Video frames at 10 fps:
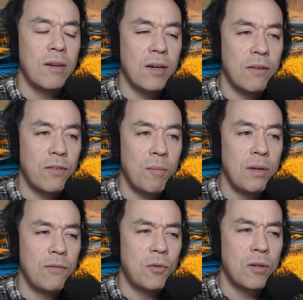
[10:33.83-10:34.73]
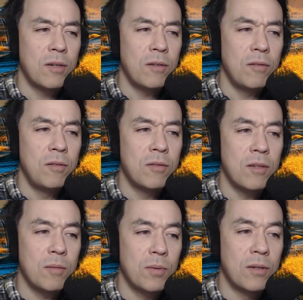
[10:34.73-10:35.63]
from before. Oh, who's
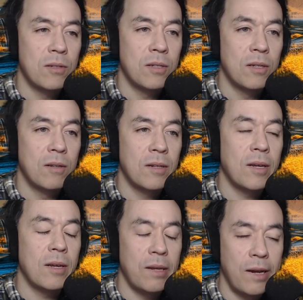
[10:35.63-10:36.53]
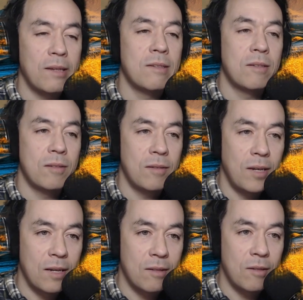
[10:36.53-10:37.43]
this person? Yes,
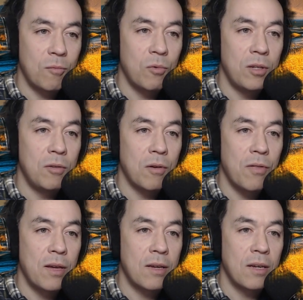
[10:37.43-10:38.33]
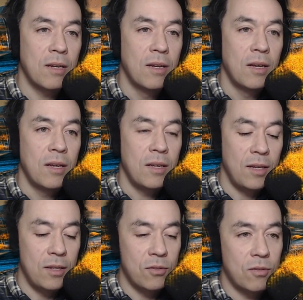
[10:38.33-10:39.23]
what you are thinking
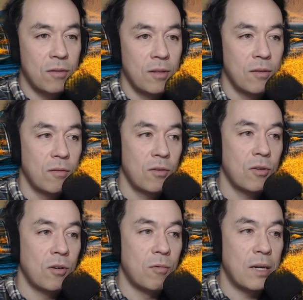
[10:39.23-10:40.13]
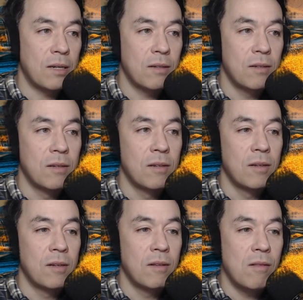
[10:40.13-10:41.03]
is correct.
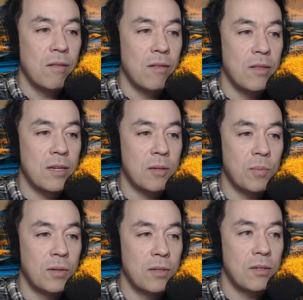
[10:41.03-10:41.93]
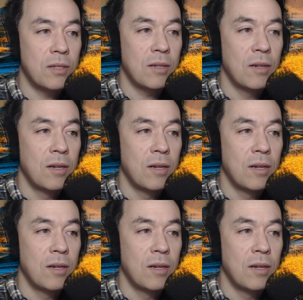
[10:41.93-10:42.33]
This person